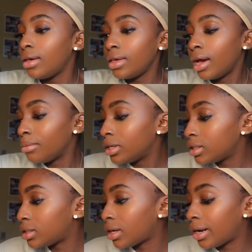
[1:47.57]
yeah, I'm gonna
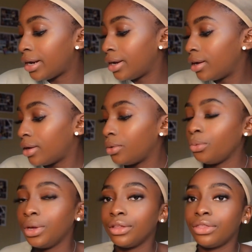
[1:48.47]
start
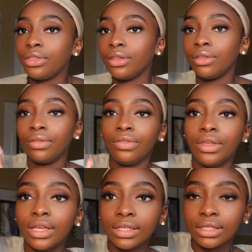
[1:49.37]
with
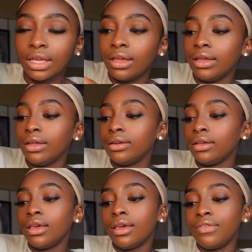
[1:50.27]
this, and
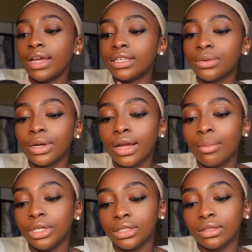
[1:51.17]
if that doesn't work, I'm
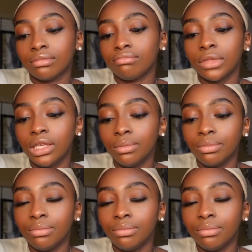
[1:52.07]
gonna just keep